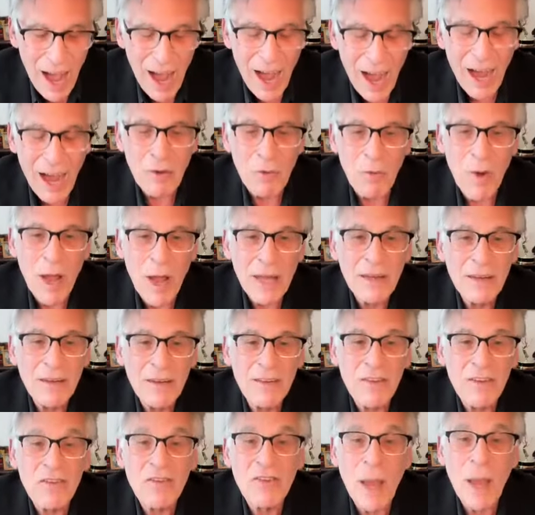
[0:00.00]
Uh, Red
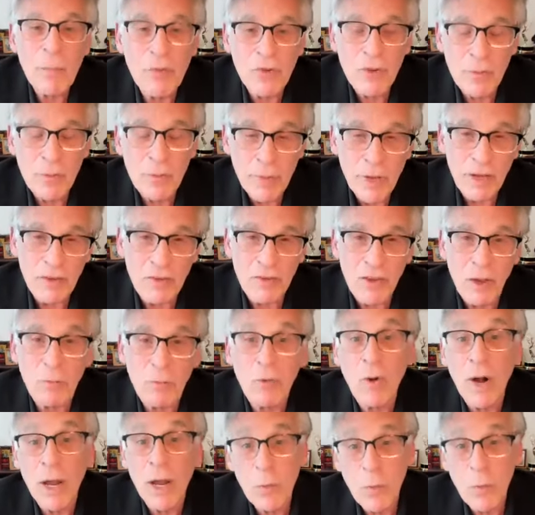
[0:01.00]
Deception picks up
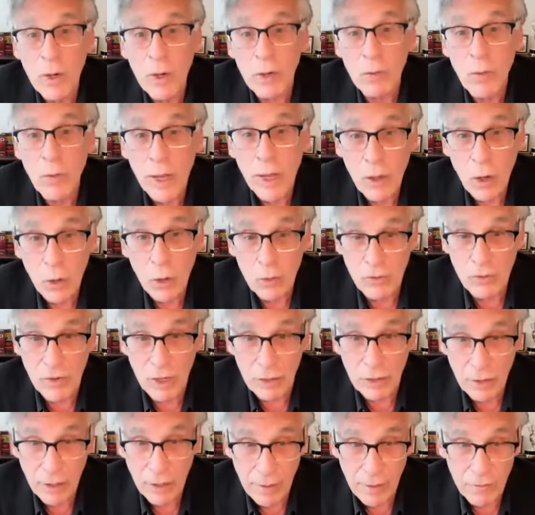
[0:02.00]
right where Red
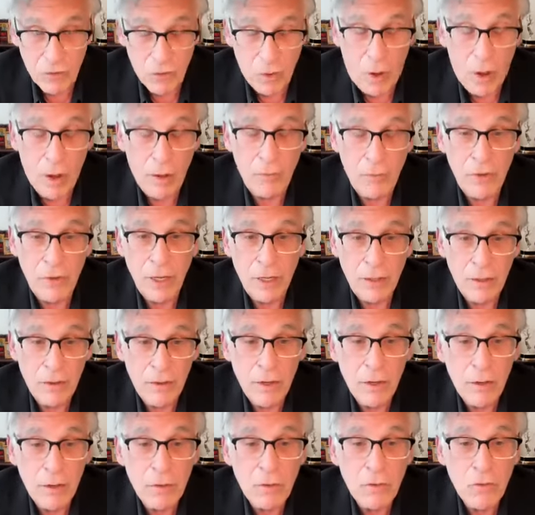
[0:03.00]
Hotel leaves off, and it
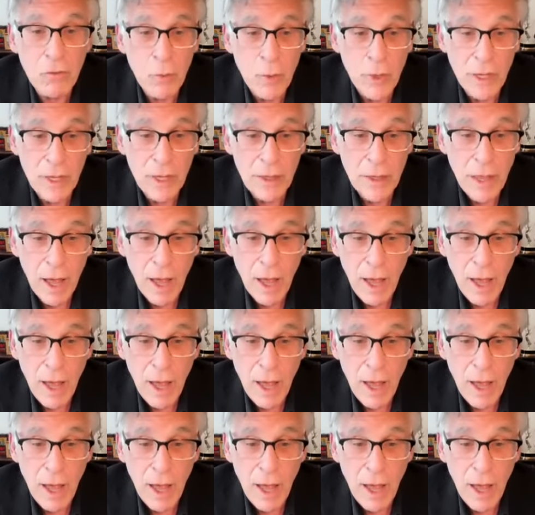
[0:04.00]
deals with